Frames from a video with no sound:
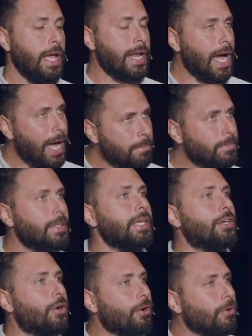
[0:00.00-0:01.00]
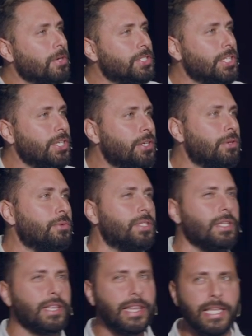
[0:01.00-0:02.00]
And I'm encouraging you
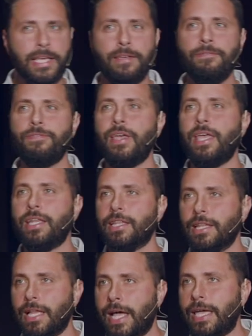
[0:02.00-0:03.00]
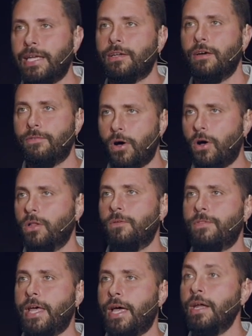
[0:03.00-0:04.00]
to live in light of all
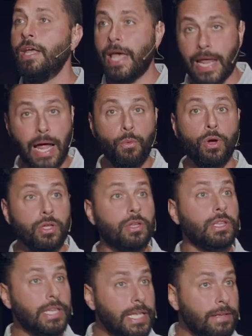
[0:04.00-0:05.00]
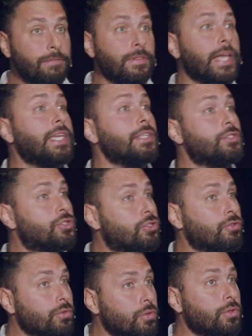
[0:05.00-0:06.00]
of that. And I want you to live like it's
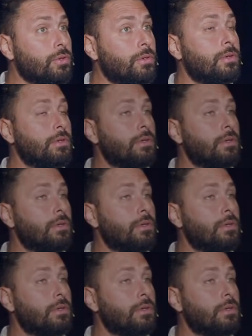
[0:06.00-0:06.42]
true.